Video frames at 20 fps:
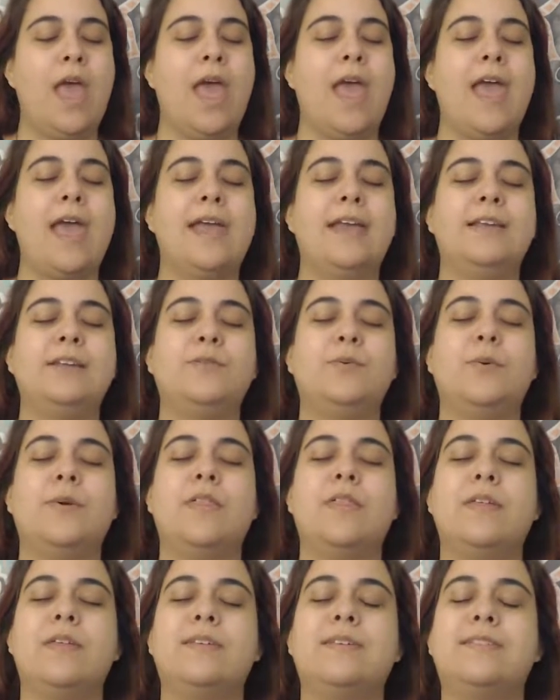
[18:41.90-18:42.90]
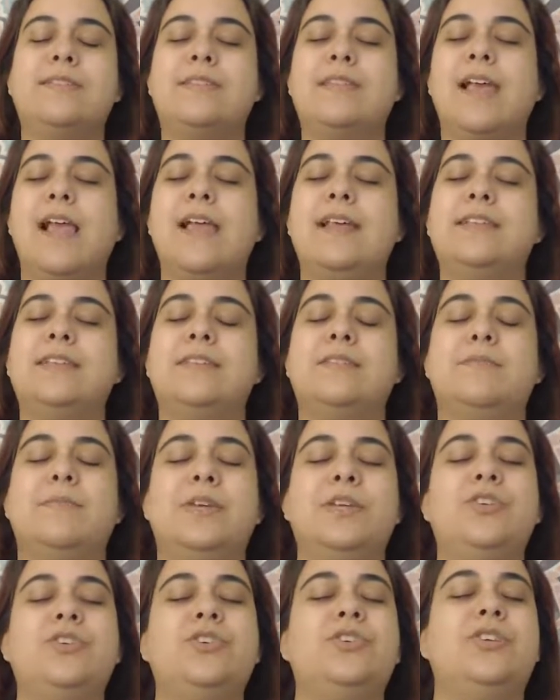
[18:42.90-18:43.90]
And with this
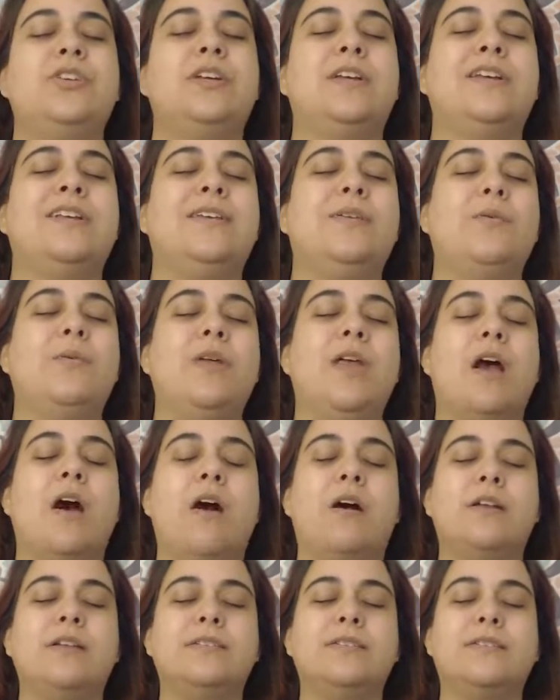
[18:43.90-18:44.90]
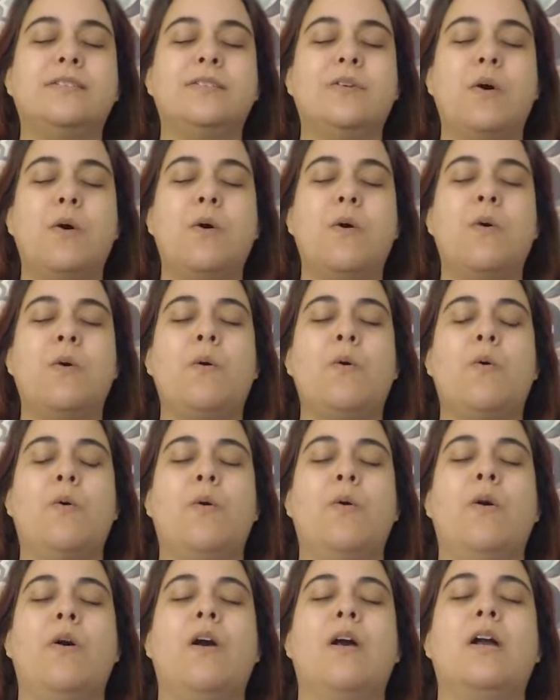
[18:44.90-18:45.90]
transmission, we also
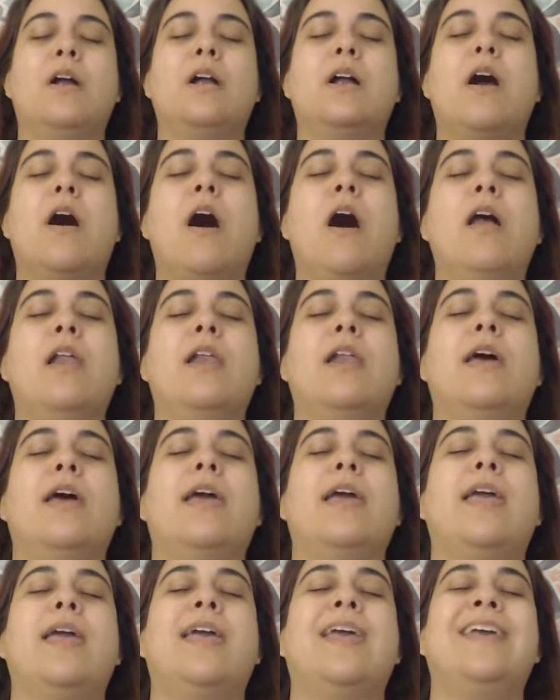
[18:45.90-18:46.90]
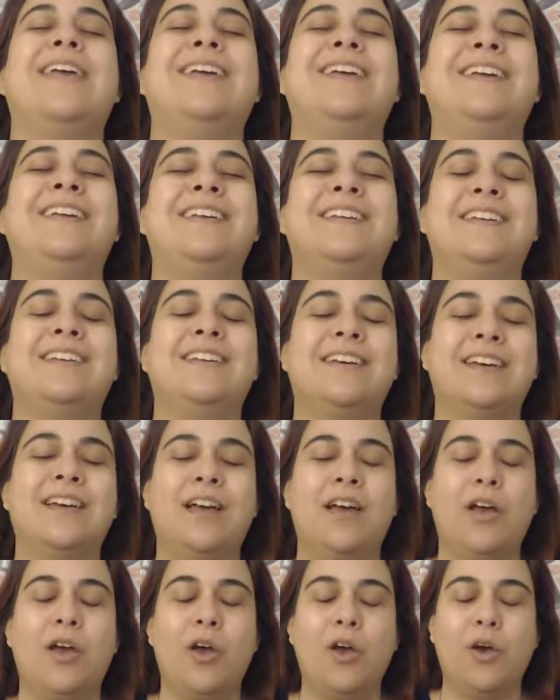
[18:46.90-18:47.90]
call in
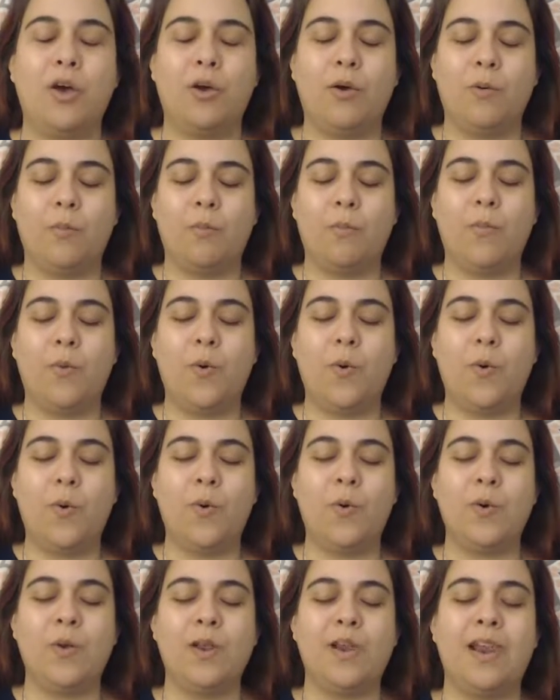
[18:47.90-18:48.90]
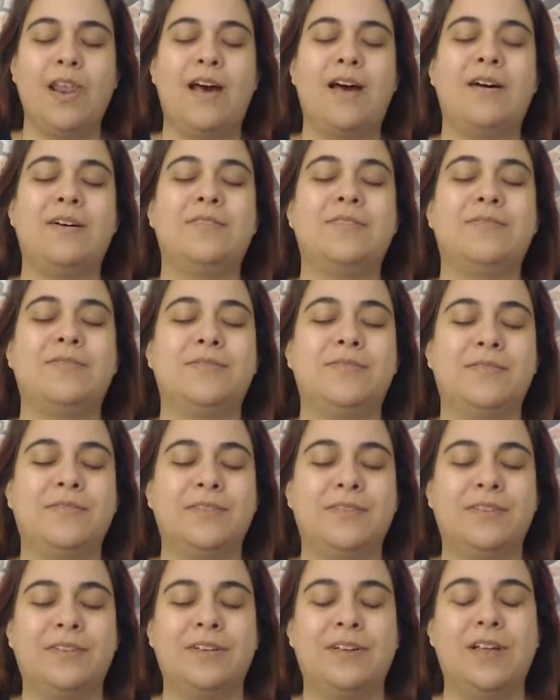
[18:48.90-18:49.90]
more love,
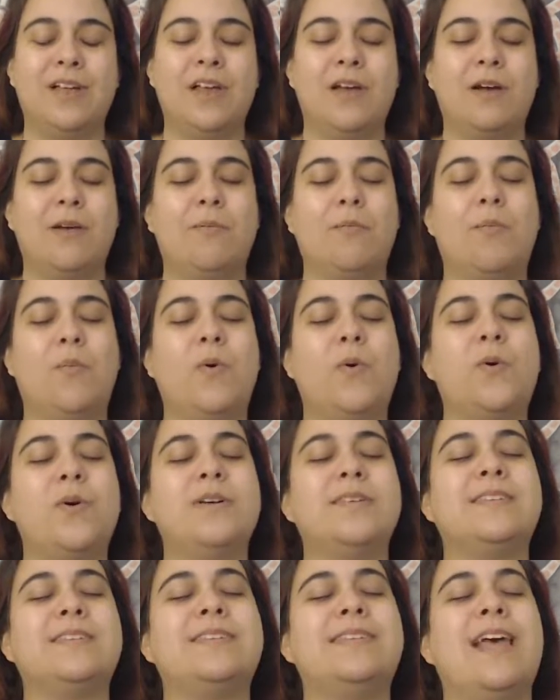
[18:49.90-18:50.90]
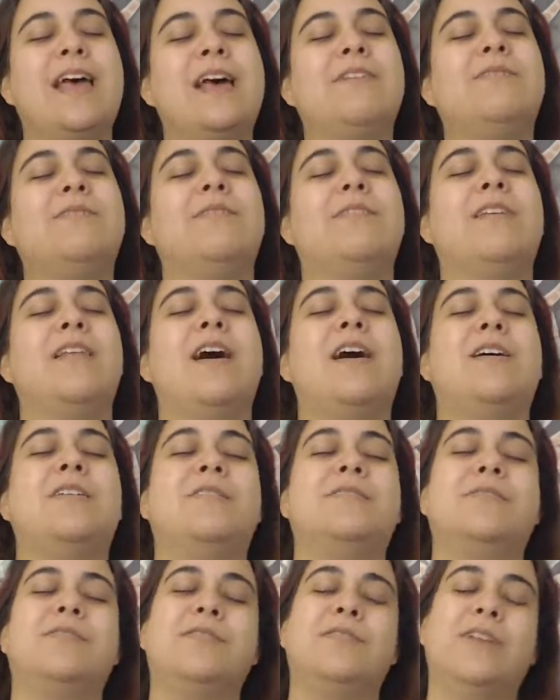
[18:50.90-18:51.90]
more
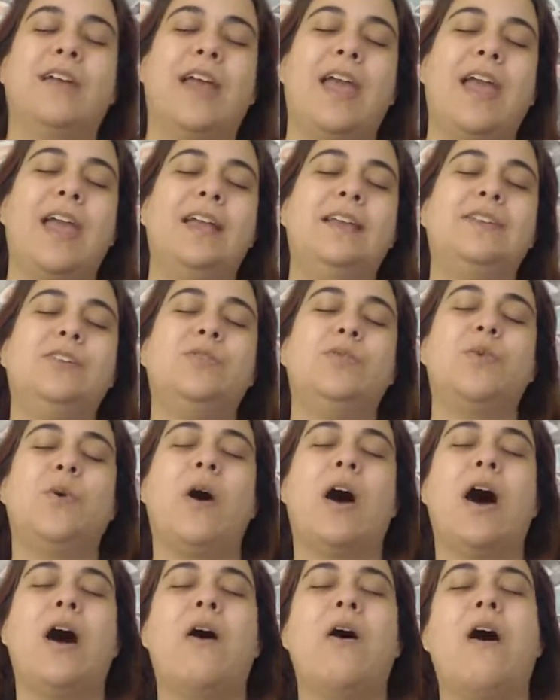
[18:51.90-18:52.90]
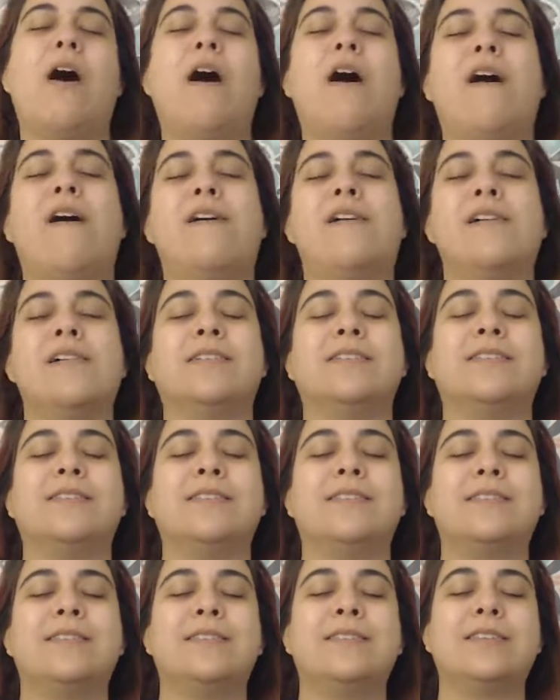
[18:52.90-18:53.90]
self-love into our
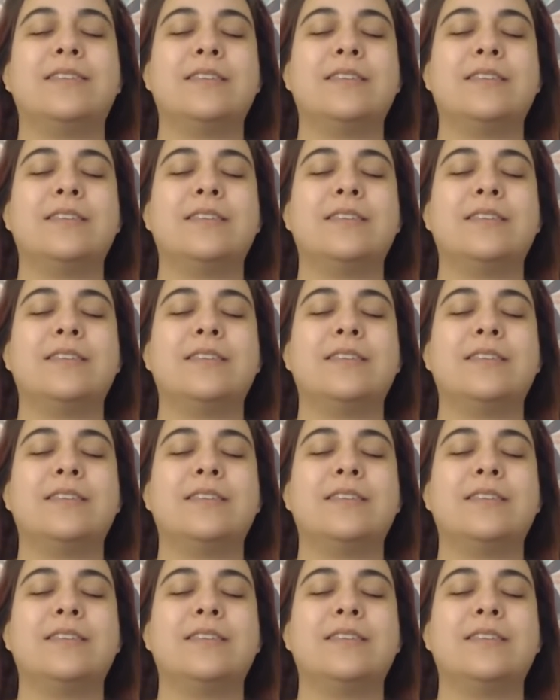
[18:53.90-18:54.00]
hearts.